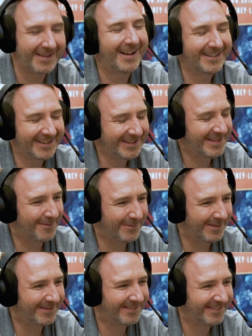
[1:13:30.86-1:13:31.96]
I like that
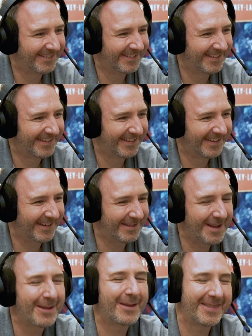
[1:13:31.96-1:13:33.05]
one.
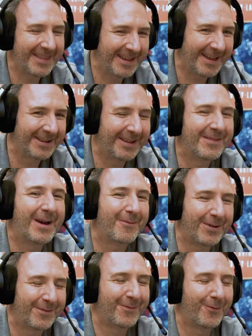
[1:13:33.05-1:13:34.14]
I, I think I'd give that
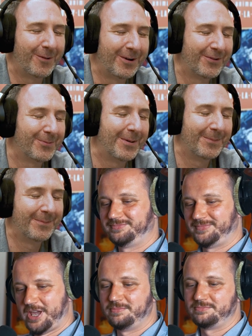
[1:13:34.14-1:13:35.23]
one a four as well.
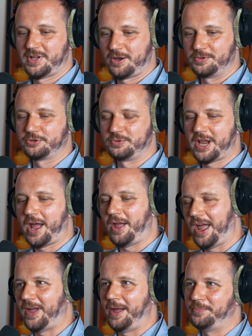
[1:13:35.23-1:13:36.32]
Yeah, I would agree. I,
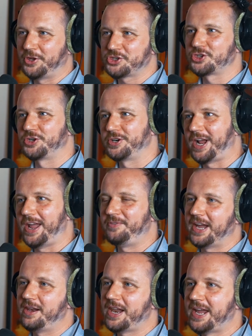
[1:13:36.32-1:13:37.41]
am not sure. I
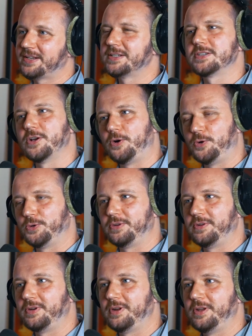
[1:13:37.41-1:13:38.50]
think I like the
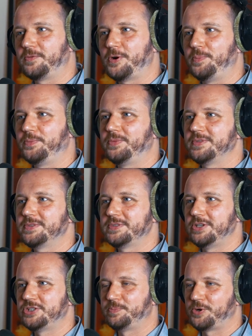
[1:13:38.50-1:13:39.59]
tone from
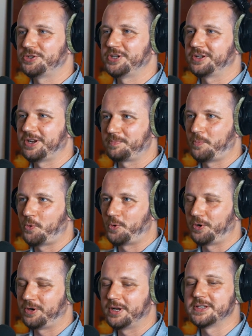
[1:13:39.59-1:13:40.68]
CD Projekt Red
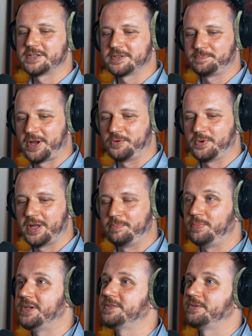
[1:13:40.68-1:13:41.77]
more. Uh, this is, by the way,
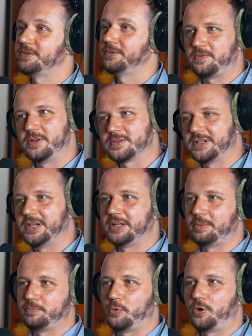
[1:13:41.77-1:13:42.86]
Blizzard. Feels a
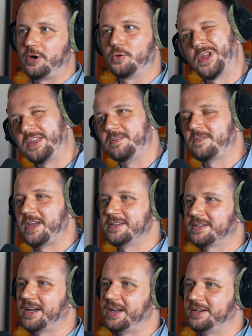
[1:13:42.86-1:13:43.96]
little bit more winky face,
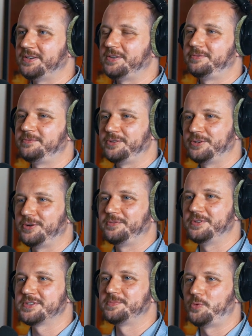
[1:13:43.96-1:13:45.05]
kind of. You know, it
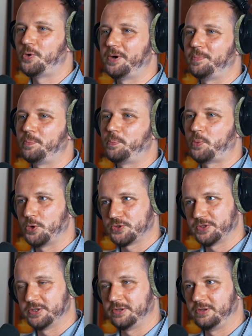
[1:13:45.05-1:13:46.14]
feels more
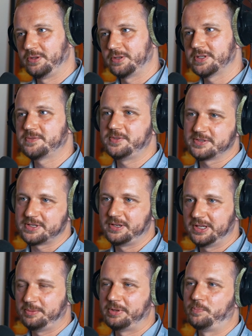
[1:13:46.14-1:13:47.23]
personal. This feels a
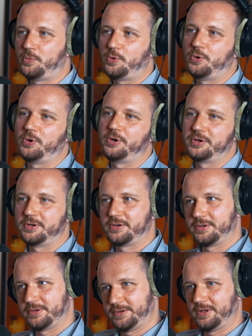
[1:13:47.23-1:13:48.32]
little bit
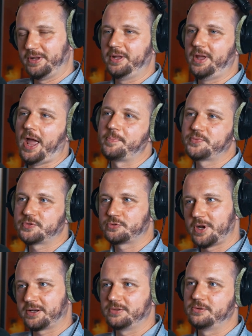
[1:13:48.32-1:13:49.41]
more
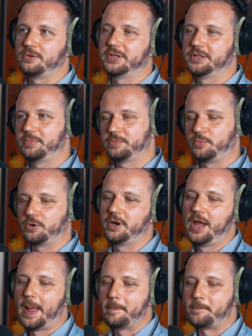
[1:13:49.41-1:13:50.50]
abstract, you know, a little bit more.
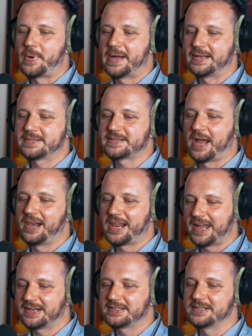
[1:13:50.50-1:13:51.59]
But I
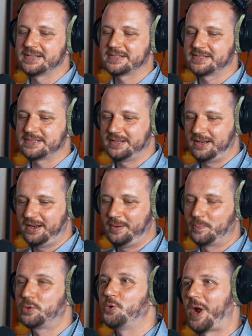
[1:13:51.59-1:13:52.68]
like this
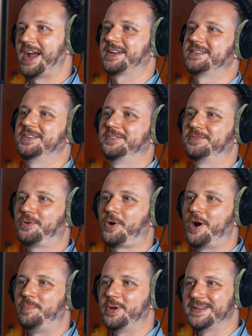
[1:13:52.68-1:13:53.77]
proactive
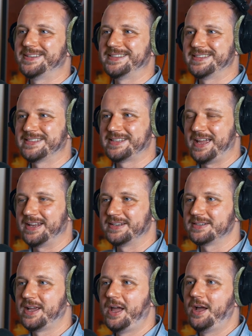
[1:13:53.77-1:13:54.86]
comments
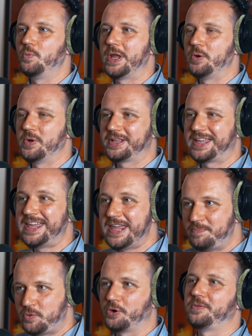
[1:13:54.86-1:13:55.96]
and we will
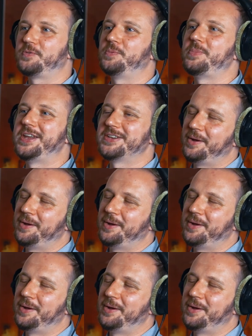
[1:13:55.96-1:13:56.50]
keep your information.